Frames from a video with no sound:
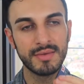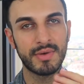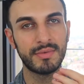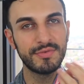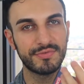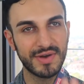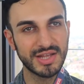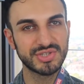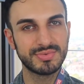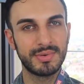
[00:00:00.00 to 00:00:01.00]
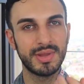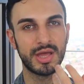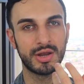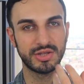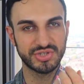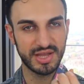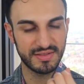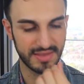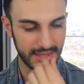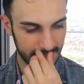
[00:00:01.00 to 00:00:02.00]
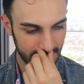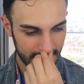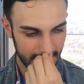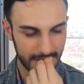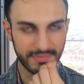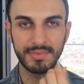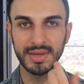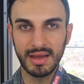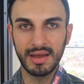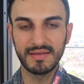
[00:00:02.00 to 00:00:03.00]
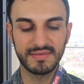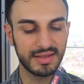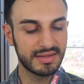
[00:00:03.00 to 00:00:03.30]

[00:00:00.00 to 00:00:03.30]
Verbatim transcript: very fresh, very energizing, and very nice.